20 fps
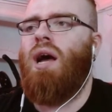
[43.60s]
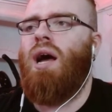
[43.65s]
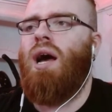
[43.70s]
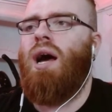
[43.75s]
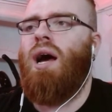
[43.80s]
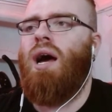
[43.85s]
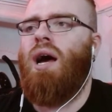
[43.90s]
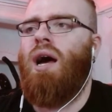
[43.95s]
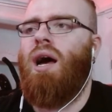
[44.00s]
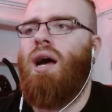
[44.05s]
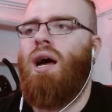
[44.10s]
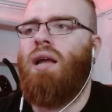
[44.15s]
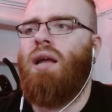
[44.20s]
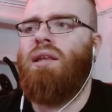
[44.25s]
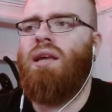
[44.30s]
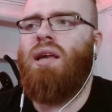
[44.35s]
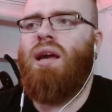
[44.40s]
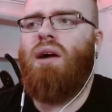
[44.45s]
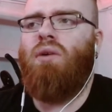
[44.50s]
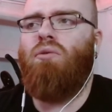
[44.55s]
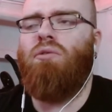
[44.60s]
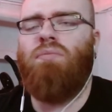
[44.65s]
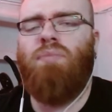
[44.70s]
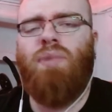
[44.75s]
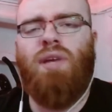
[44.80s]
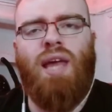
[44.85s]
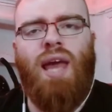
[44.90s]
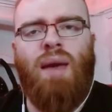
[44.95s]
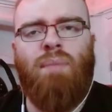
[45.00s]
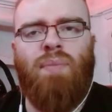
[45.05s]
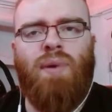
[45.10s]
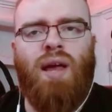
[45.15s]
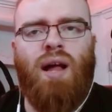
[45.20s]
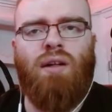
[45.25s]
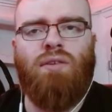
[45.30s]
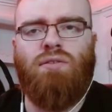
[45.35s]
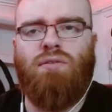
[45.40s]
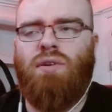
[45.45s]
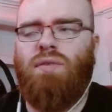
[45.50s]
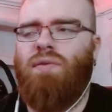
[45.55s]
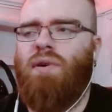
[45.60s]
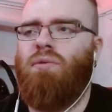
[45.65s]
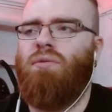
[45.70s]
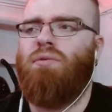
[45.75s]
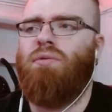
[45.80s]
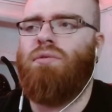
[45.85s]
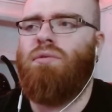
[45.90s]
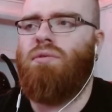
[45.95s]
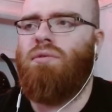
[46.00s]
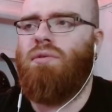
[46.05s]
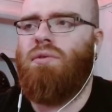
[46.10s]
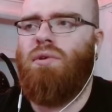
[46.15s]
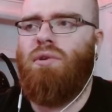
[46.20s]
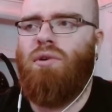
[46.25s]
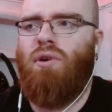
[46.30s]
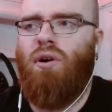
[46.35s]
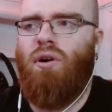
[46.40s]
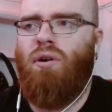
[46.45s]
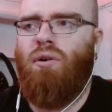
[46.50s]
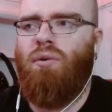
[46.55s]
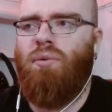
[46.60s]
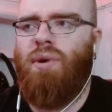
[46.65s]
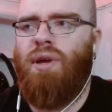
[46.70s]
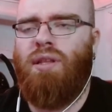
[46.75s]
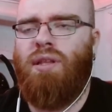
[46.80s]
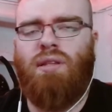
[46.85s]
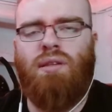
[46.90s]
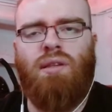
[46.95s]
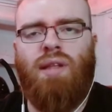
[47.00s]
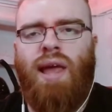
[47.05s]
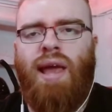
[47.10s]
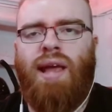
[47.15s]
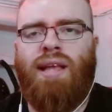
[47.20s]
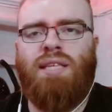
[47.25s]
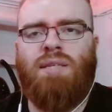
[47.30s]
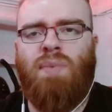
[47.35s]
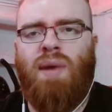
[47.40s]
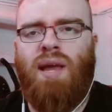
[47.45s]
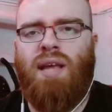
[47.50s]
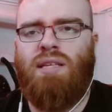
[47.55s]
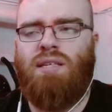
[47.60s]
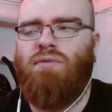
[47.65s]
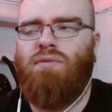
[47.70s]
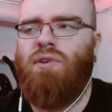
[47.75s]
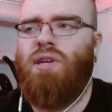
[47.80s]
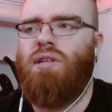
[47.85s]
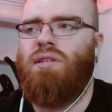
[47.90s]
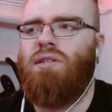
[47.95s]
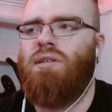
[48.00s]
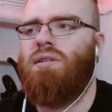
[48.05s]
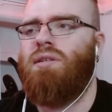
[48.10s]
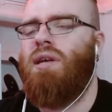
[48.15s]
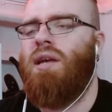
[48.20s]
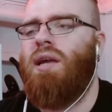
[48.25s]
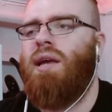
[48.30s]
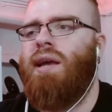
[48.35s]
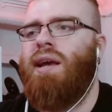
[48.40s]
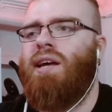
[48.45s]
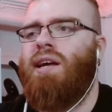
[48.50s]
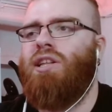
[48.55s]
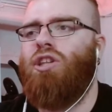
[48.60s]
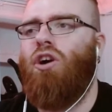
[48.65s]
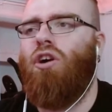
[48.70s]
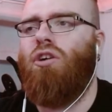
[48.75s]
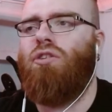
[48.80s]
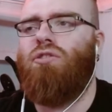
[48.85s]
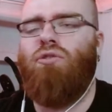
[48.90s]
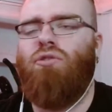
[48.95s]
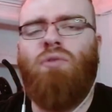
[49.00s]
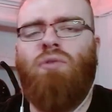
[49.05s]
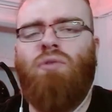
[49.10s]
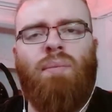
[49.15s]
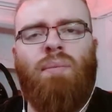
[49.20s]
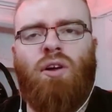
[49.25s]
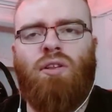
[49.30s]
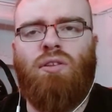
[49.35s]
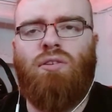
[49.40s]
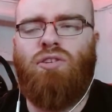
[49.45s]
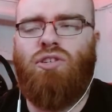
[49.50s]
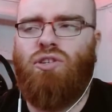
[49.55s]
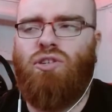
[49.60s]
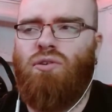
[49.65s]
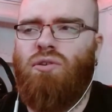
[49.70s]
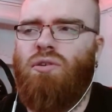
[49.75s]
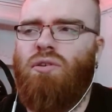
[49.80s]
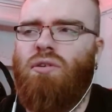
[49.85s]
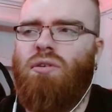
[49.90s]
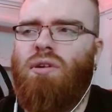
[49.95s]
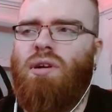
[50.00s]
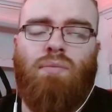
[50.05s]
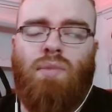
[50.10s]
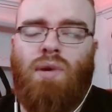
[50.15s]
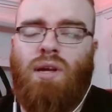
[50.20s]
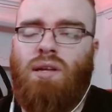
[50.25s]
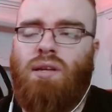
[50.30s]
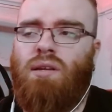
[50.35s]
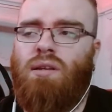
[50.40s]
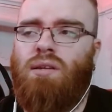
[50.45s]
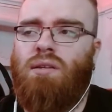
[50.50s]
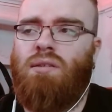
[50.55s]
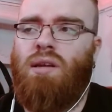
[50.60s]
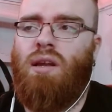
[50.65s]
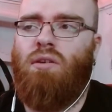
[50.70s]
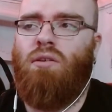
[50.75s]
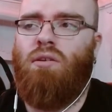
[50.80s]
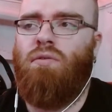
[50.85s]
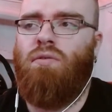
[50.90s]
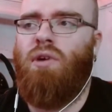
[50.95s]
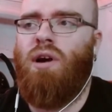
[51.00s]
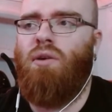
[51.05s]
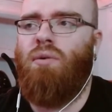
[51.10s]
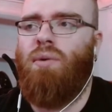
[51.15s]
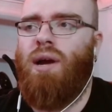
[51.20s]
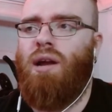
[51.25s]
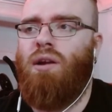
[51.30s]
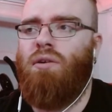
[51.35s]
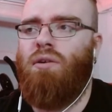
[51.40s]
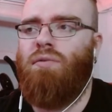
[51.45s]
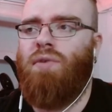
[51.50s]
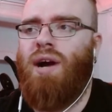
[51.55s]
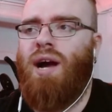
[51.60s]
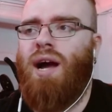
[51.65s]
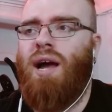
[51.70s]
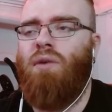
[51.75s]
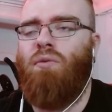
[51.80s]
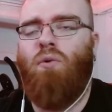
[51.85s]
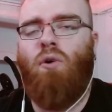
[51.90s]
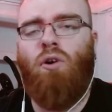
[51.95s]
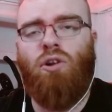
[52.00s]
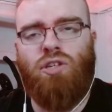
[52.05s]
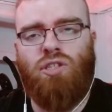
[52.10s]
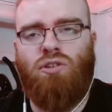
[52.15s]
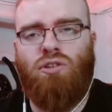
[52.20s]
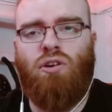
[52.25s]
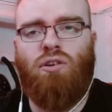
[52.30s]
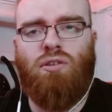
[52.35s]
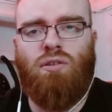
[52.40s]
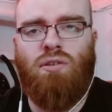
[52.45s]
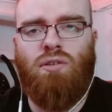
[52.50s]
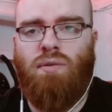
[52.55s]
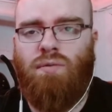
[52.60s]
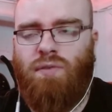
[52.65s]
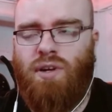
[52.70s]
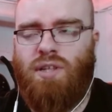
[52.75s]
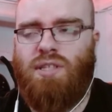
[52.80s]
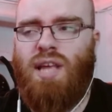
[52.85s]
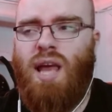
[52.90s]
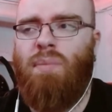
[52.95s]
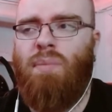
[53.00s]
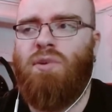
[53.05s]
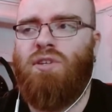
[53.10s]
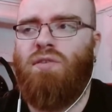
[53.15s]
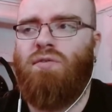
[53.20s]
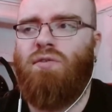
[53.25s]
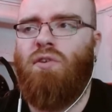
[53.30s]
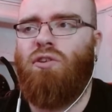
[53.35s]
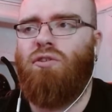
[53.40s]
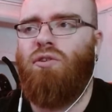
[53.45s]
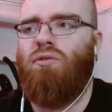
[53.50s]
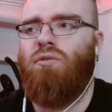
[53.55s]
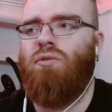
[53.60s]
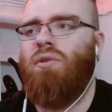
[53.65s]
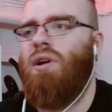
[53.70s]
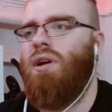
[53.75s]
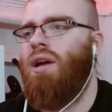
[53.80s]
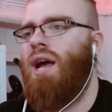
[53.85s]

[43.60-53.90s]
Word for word: Uh, I think I would be happy also if I would go with The Expanse, for instance. Doctor Who, I'm not sure, because I don't know if you are aware of, I watched the first episode of Doctor Who.